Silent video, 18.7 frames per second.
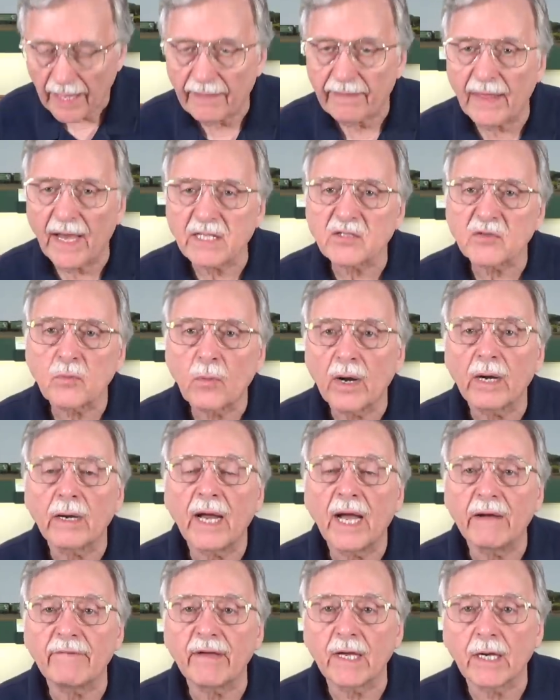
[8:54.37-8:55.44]
And that's where
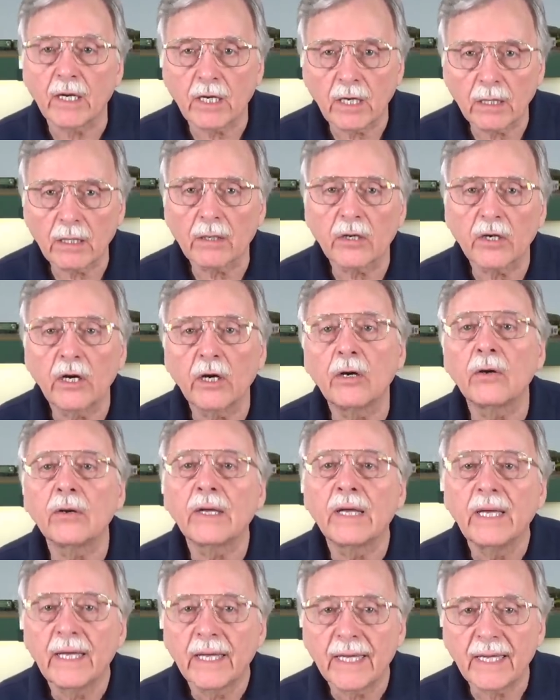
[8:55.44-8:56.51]
having a color
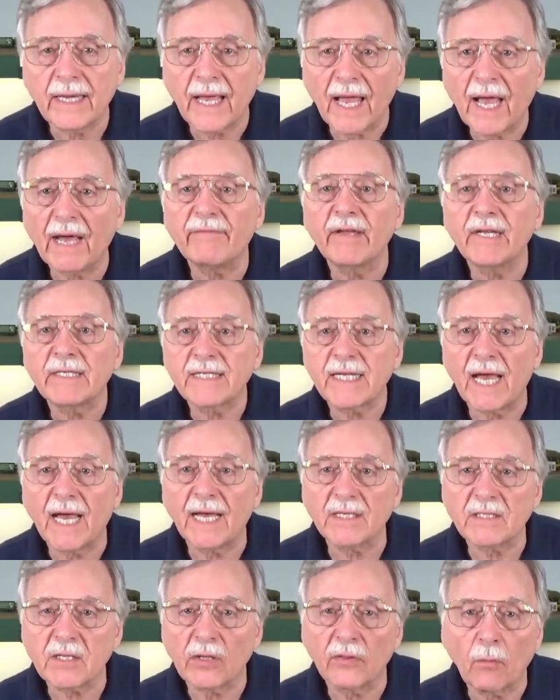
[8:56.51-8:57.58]
code and having
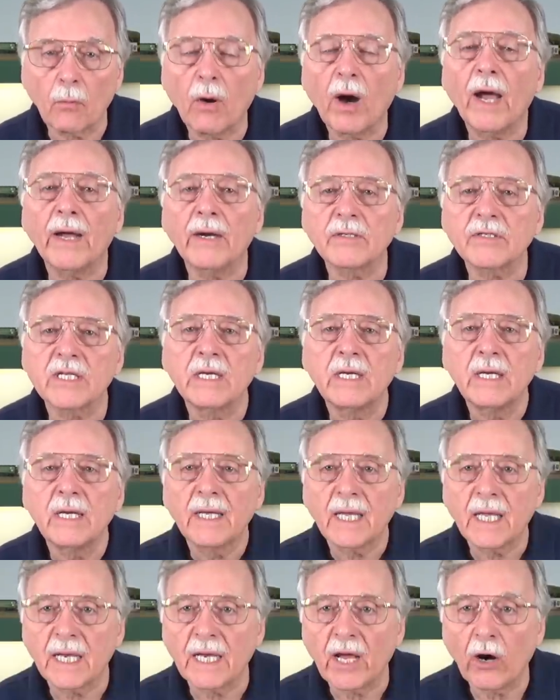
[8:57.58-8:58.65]
tags on the wires
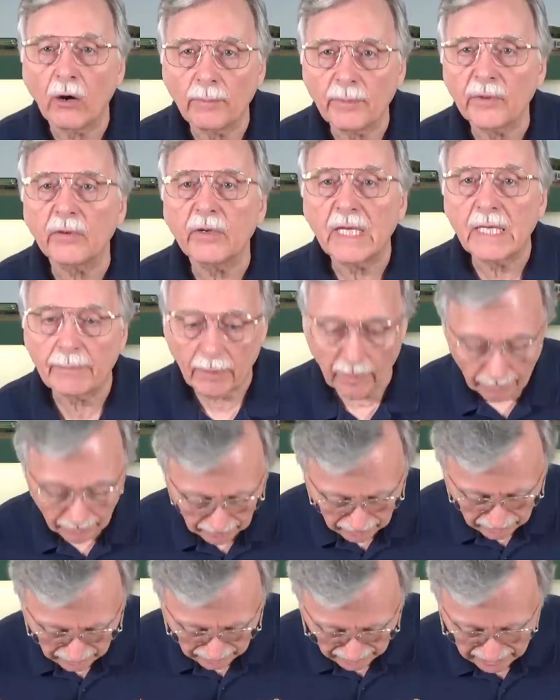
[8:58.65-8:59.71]
can help you keep them
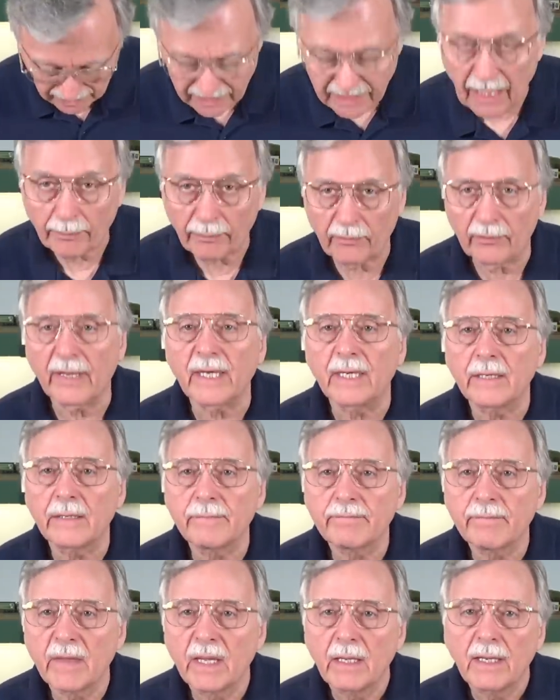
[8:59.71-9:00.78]
separated.
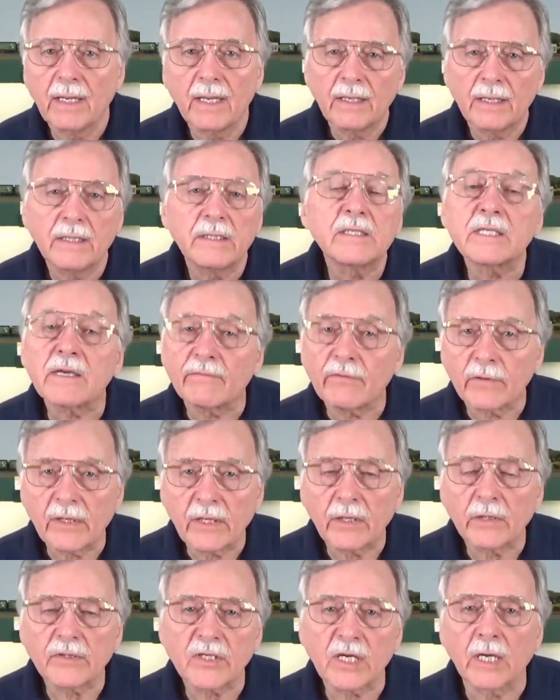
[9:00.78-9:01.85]
Several
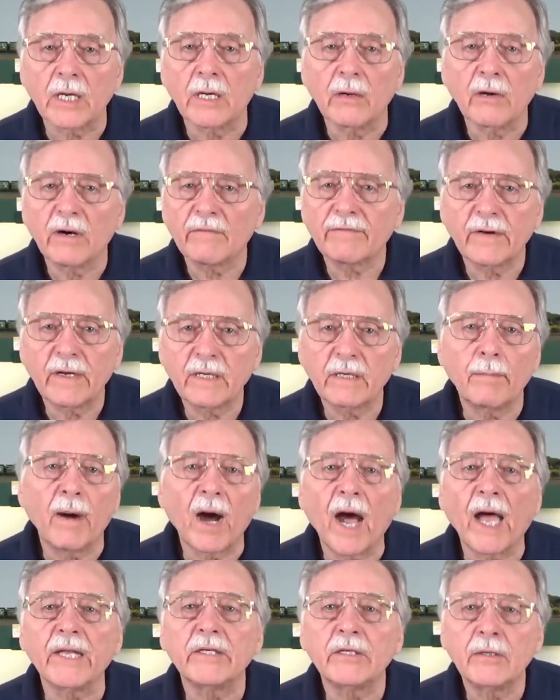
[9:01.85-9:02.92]
years ago, a friend of
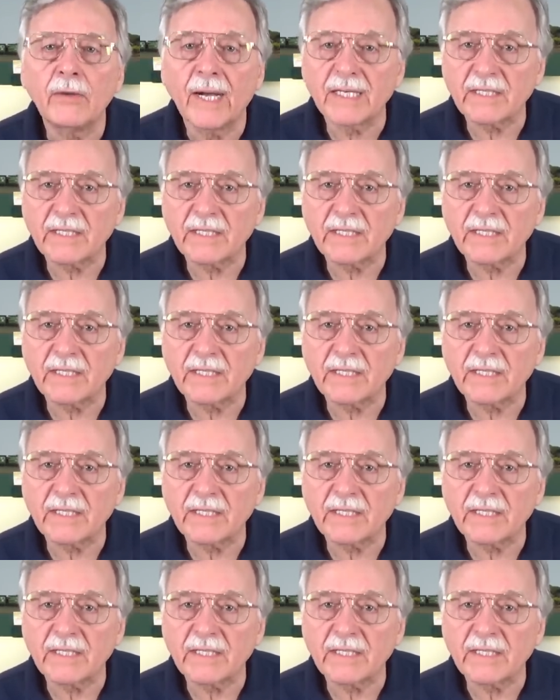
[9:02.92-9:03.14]
mine who